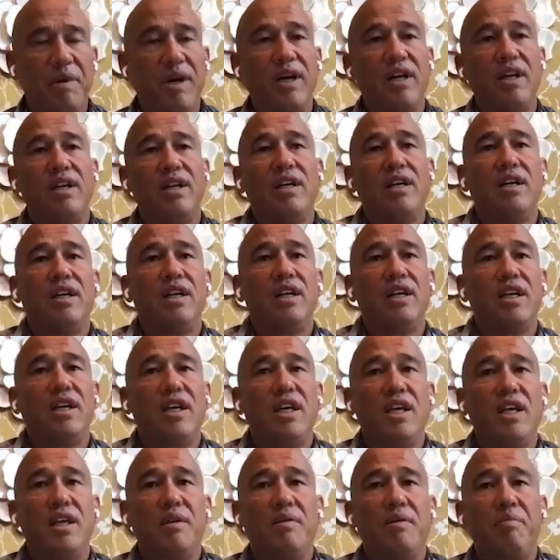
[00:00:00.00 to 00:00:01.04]
But
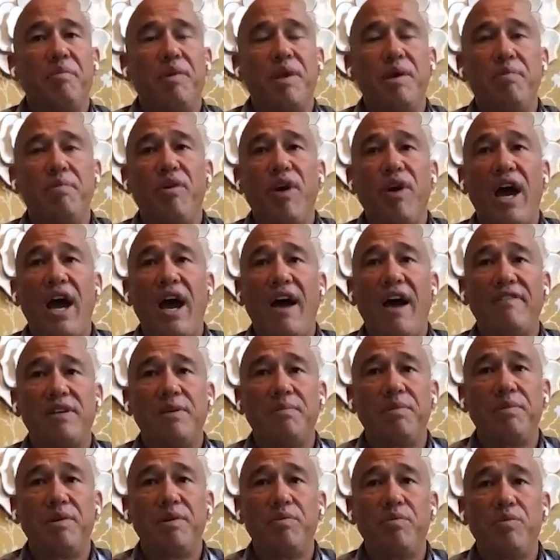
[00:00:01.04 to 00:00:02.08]
people
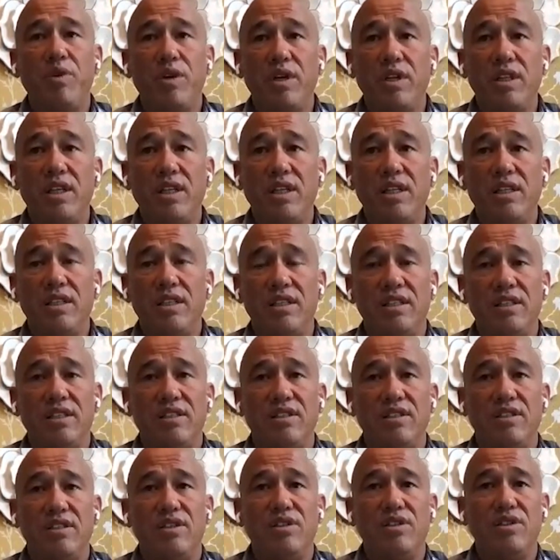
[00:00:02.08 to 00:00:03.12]
have to be willing
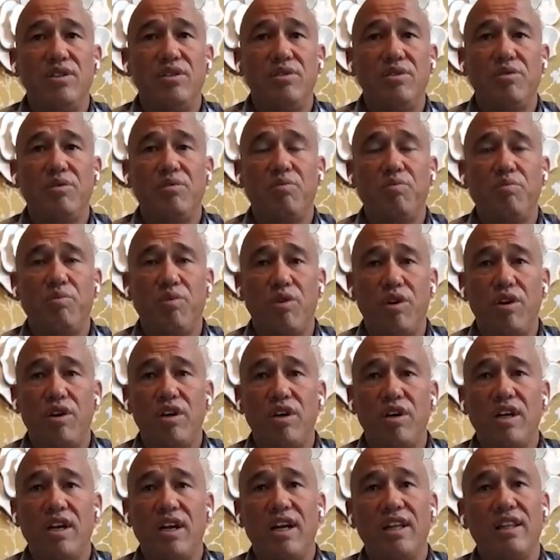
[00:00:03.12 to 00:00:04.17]
to do the
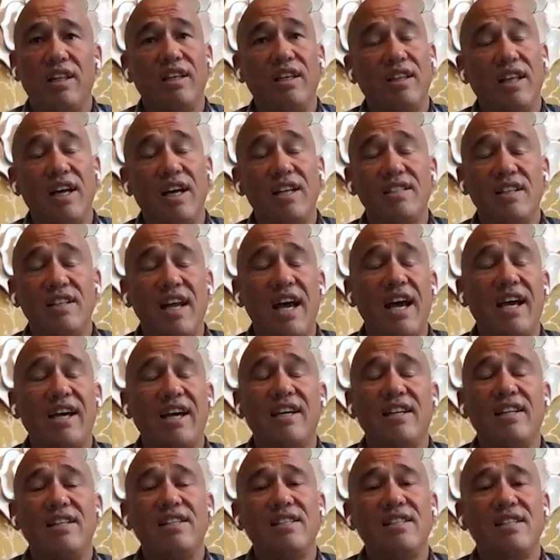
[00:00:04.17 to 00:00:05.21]
work. And I think that's
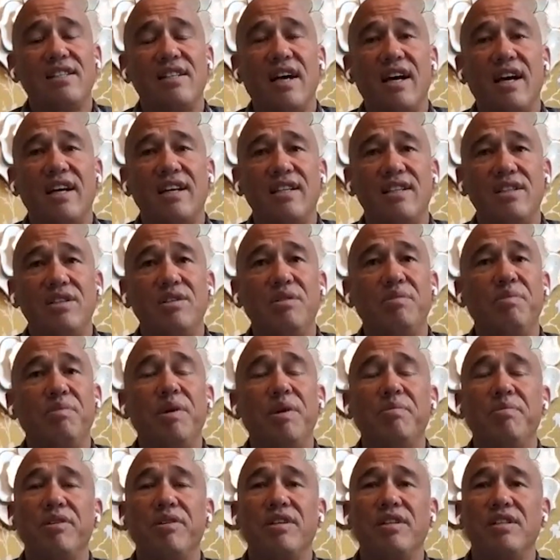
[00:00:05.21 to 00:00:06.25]
lacking in society too.
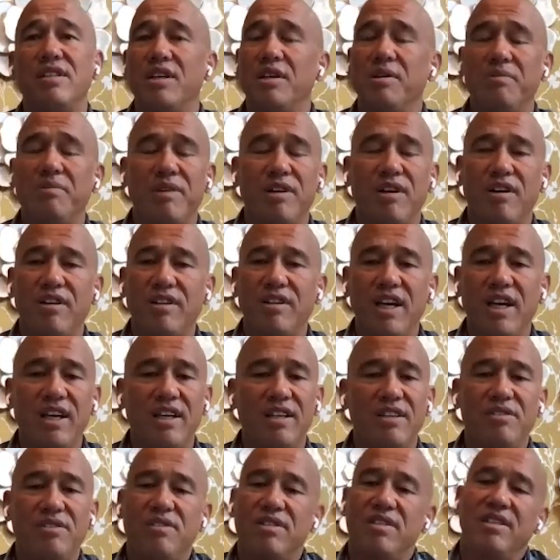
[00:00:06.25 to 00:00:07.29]
People can tell me all
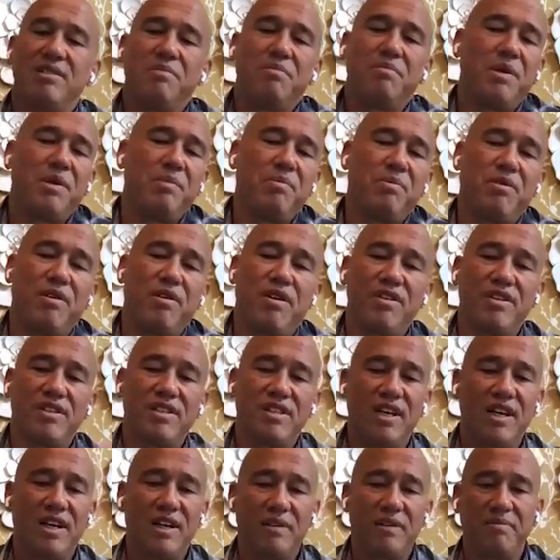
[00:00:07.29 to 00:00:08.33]
day. You see people all
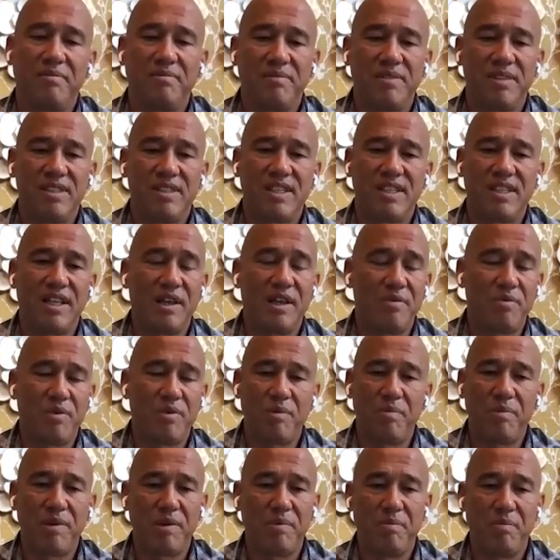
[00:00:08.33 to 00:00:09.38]
the time say they
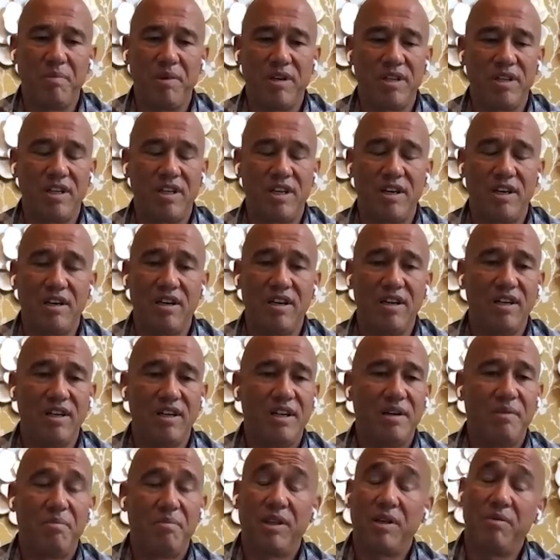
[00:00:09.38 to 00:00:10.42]
want to be a millionaire,
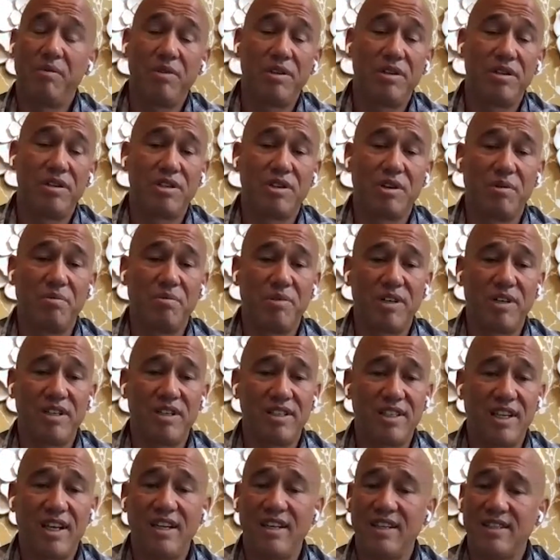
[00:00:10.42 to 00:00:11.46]
but then when you show them what
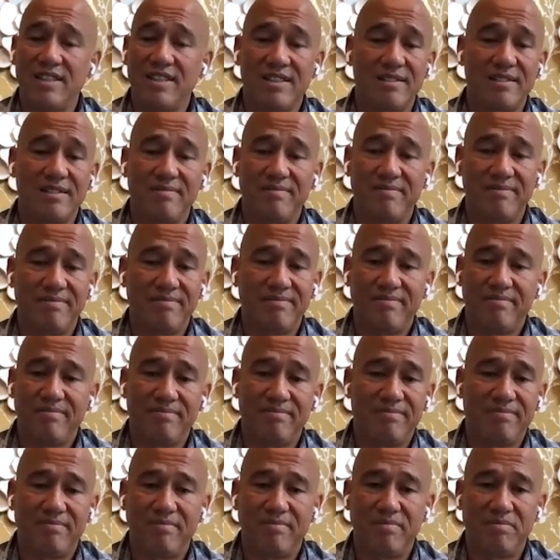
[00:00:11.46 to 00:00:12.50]
it takes,
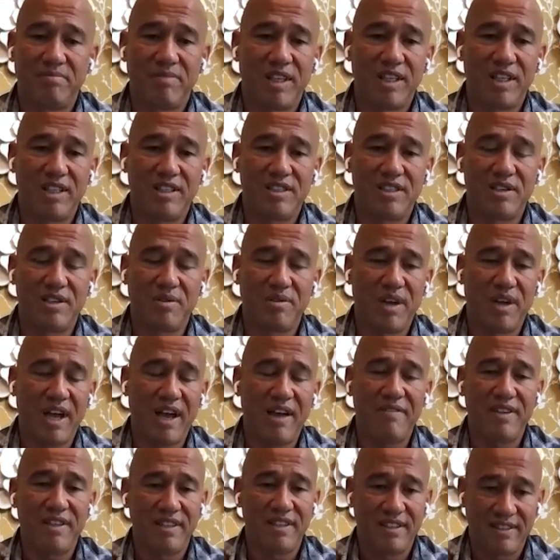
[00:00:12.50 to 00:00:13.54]
they just don't
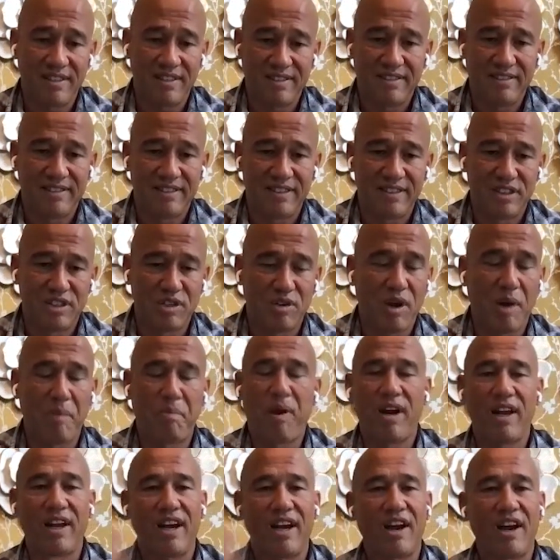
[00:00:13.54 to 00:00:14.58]
have it. So I
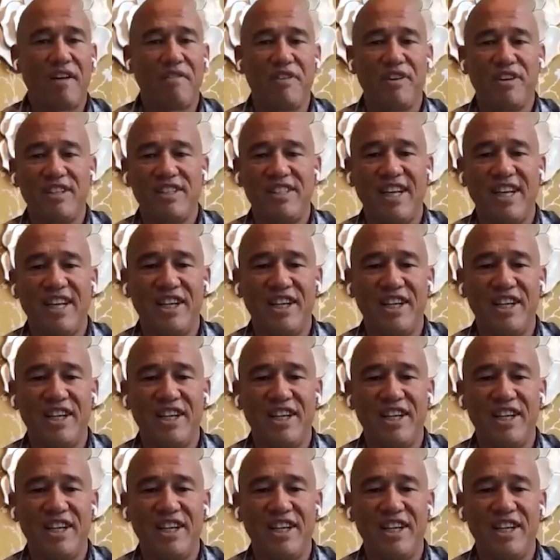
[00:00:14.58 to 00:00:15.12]
probably got off on a